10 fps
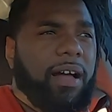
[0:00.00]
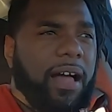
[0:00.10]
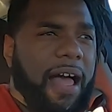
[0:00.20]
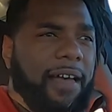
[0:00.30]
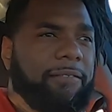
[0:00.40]

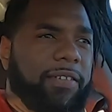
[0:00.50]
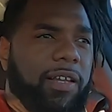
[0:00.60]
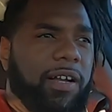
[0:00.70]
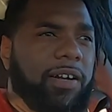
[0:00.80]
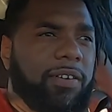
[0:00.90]
I've
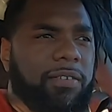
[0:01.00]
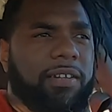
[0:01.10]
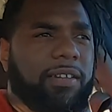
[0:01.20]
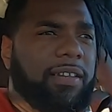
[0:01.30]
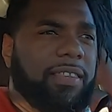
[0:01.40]
learned
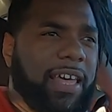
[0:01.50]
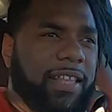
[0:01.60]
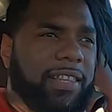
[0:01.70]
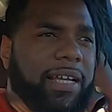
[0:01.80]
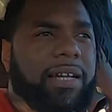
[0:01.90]

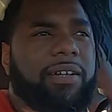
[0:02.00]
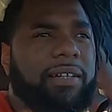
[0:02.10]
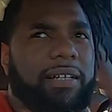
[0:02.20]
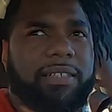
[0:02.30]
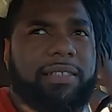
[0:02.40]
that there
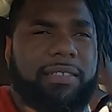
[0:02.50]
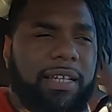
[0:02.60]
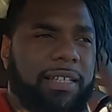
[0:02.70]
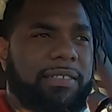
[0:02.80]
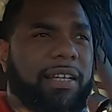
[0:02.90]
is
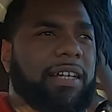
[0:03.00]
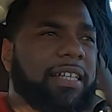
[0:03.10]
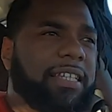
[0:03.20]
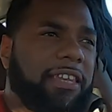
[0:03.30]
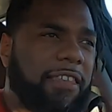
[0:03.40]
a
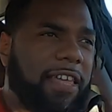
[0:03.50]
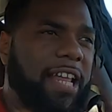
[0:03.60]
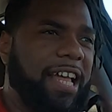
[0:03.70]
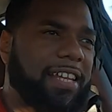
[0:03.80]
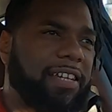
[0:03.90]
ton
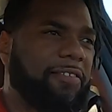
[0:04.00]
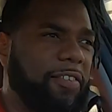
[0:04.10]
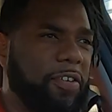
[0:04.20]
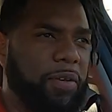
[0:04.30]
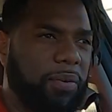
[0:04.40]
that I
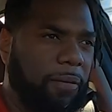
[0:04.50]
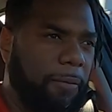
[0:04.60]
never knew,